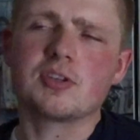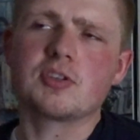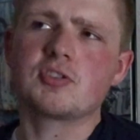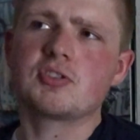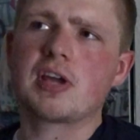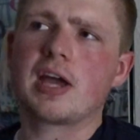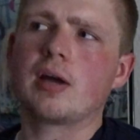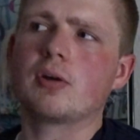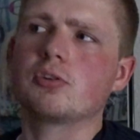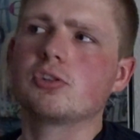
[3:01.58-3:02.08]

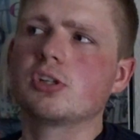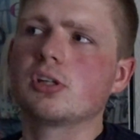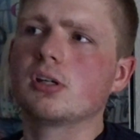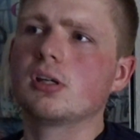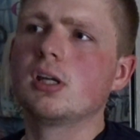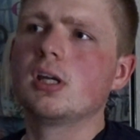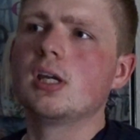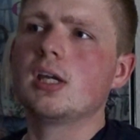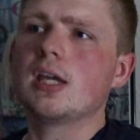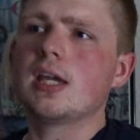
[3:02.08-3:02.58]

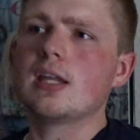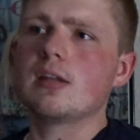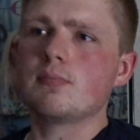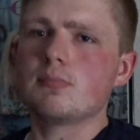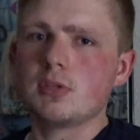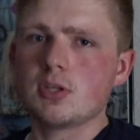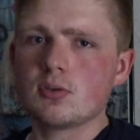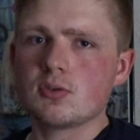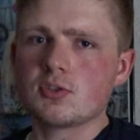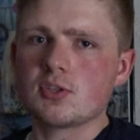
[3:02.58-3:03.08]
nostalgia in
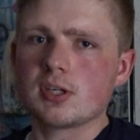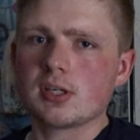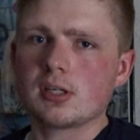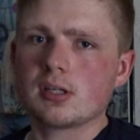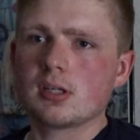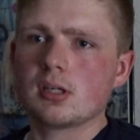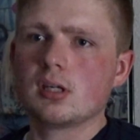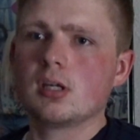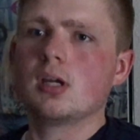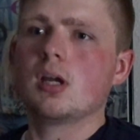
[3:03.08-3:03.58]

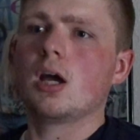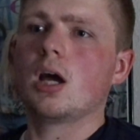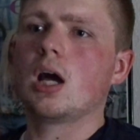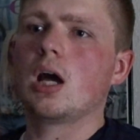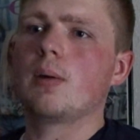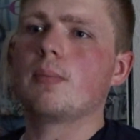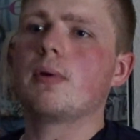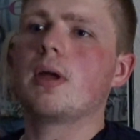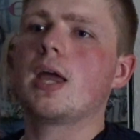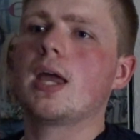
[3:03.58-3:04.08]
music
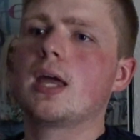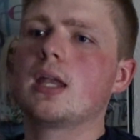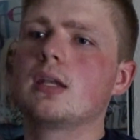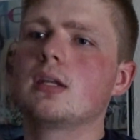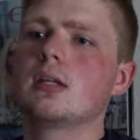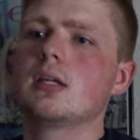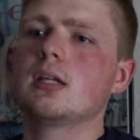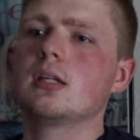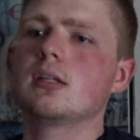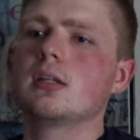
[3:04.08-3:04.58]
um,
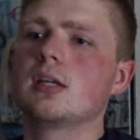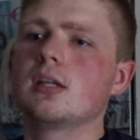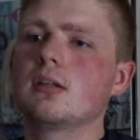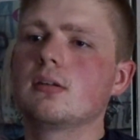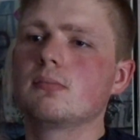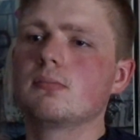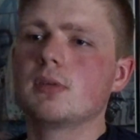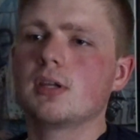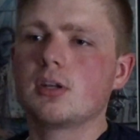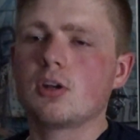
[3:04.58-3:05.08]
and in,
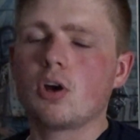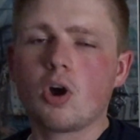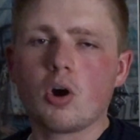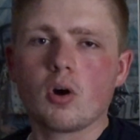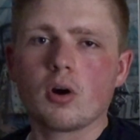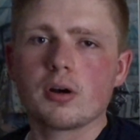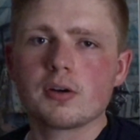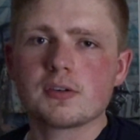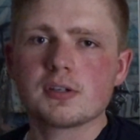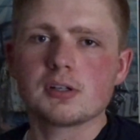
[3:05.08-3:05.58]
in in
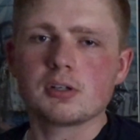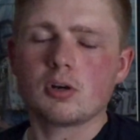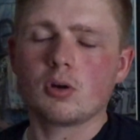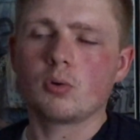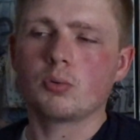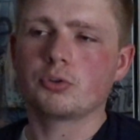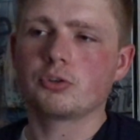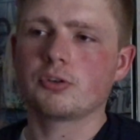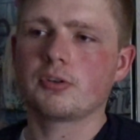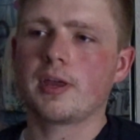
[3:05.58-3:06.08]
art and
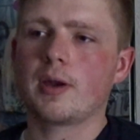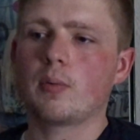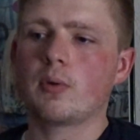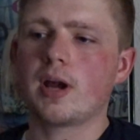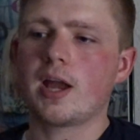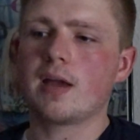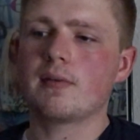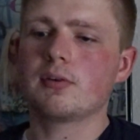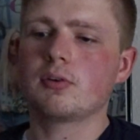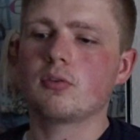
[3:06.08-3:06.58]
culture that we're
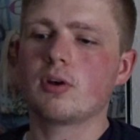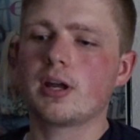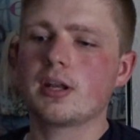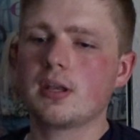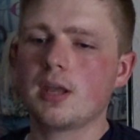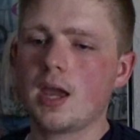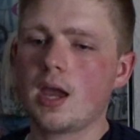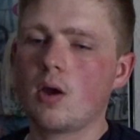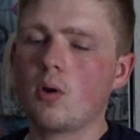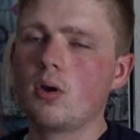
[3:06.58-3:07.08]
having right
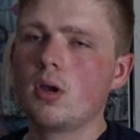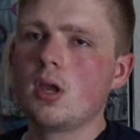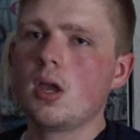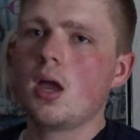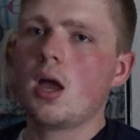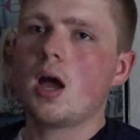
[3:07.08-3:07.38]
now.